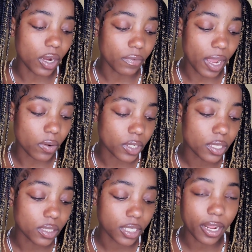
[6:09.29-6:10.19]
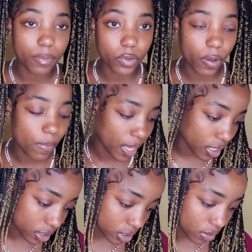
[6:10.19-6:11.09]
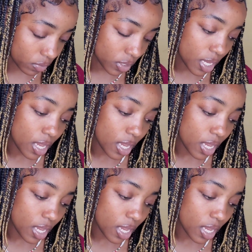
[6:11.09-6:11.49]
around the time you come back so